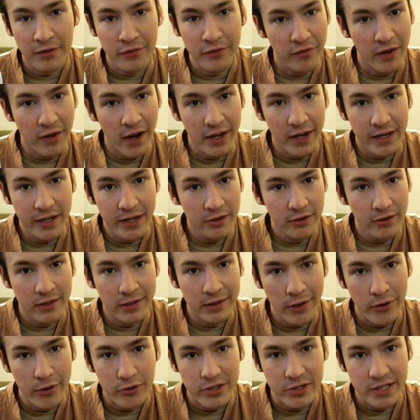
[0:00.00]
If I hear
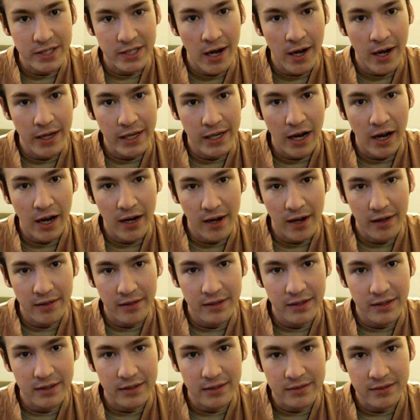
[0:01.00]
another Sky guy, I
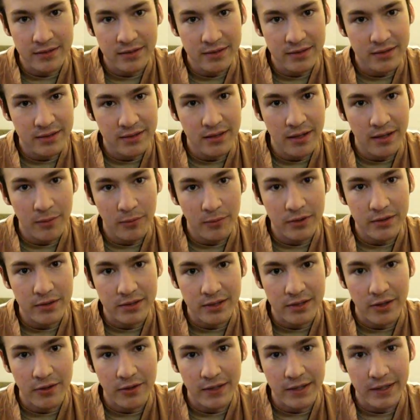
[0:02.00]
think
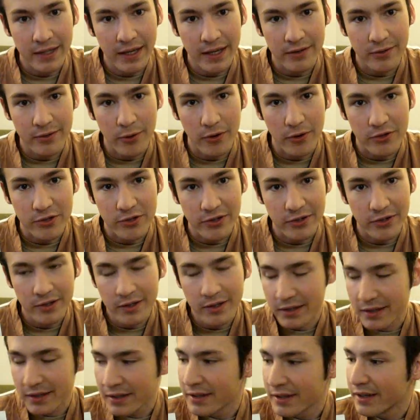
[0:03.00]
someone's going to get tortured.